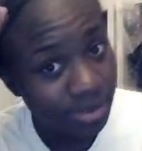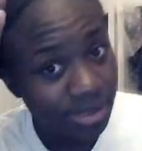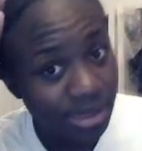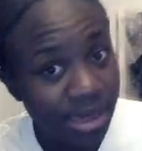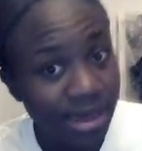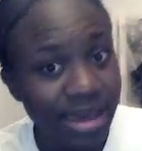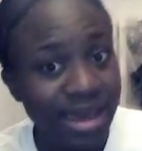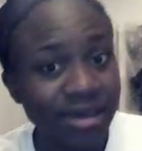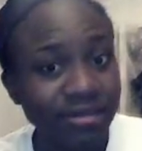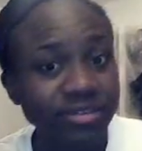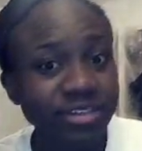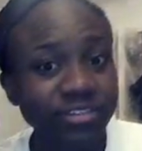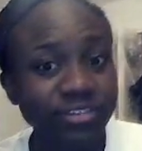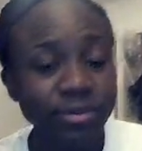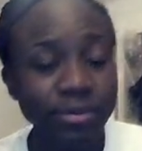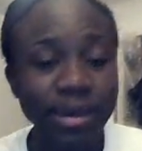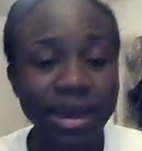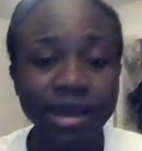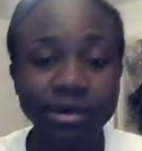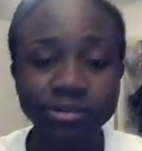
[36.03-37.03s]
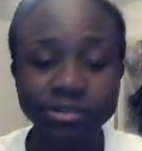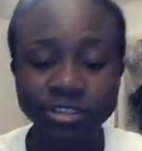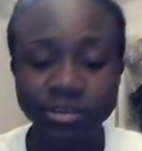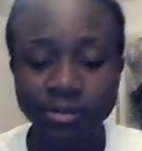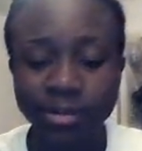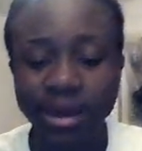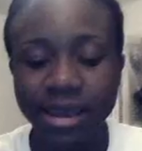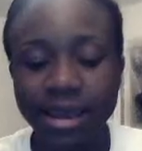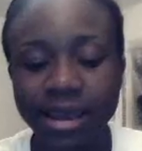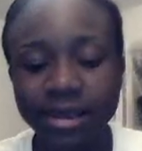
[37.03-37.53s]
Now I have different patterns
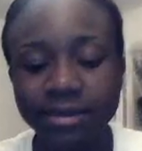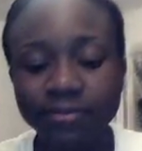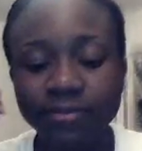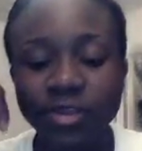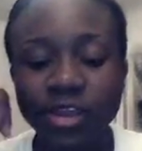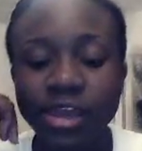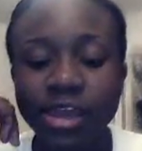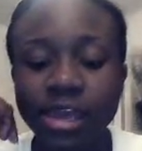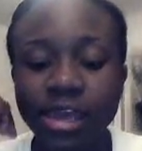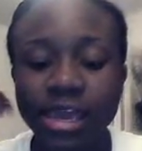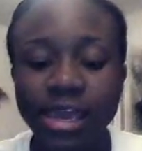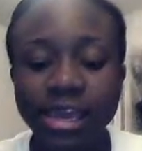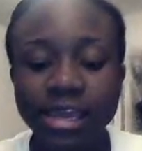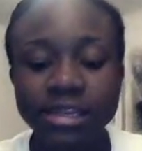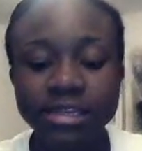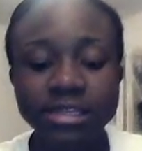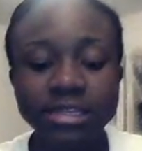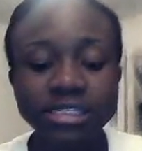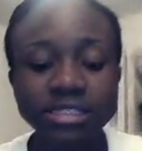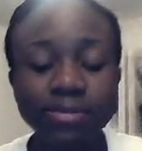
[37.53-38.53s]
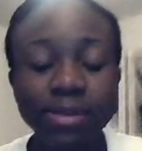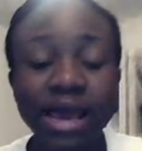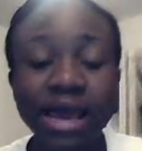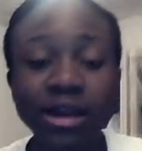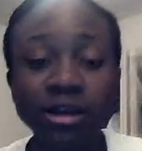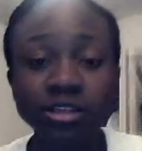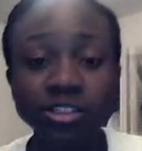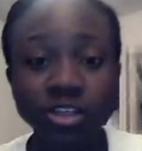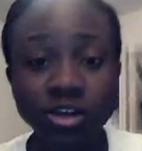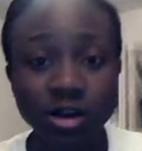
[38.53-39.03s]
on my head, and these
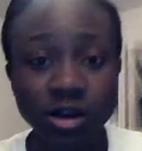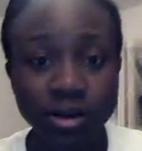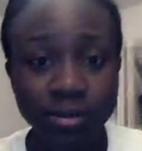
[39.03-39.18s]
patterns are